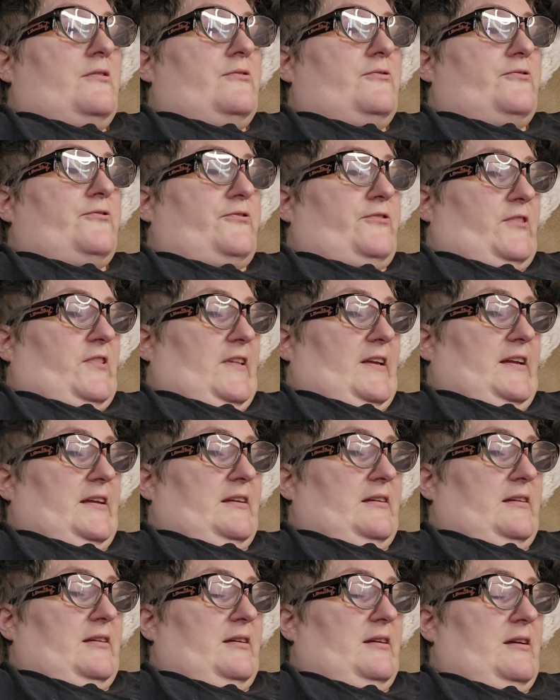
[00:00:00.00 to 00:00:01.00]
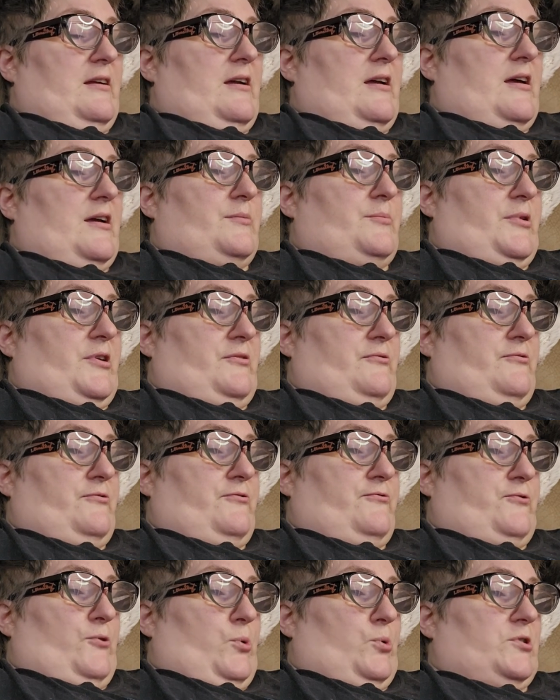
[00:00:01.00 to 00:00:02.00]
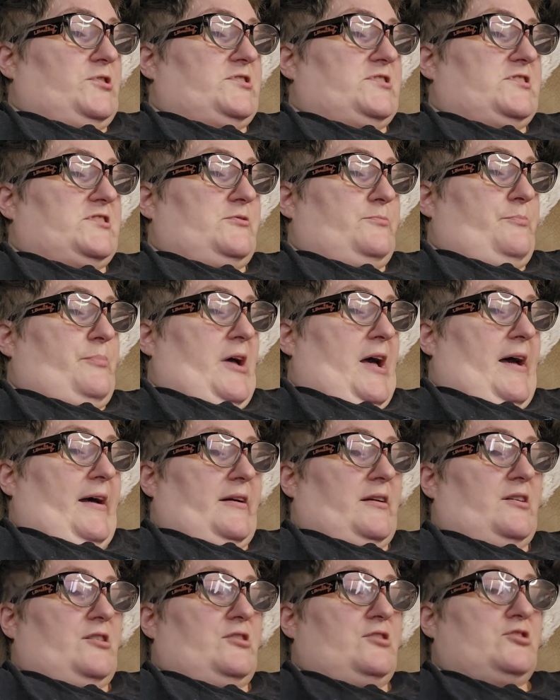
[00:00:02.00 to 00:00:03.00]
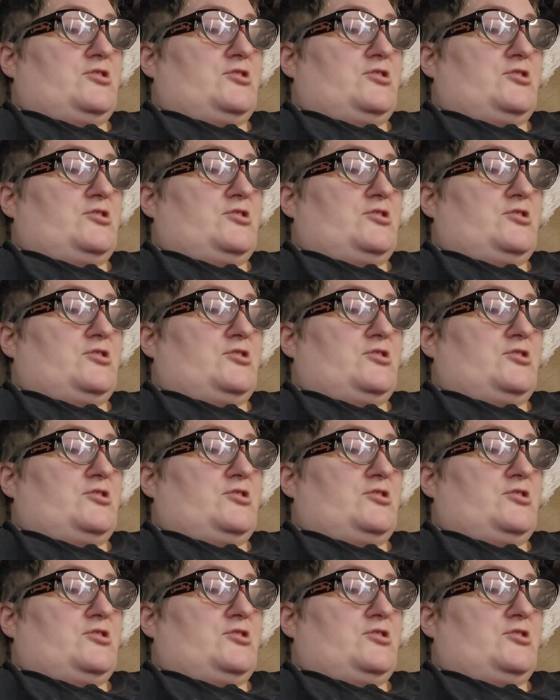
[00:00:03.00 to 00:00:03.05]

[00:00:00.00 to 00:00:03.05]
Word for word: Flick had been forced back